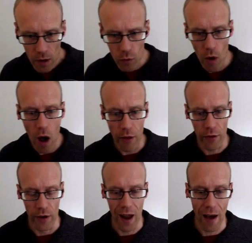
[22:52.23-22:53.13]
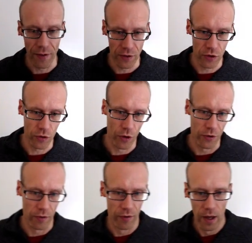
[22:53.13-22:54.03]
rather than having to sort
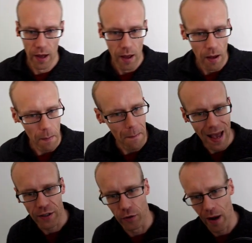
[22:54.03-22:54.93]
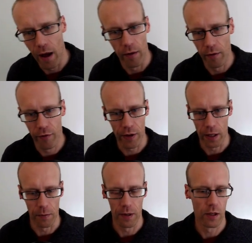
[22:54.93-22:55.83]
of mess around
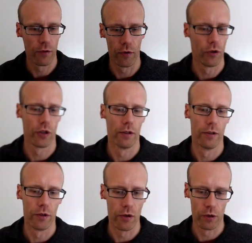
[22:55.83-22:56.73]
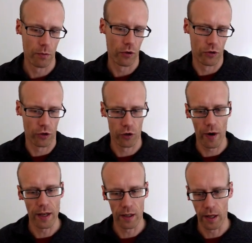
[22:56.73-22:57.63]
fiddling with this function and doing all sorts of
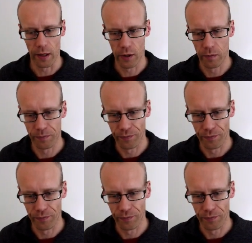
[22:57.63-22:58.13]
crazy things.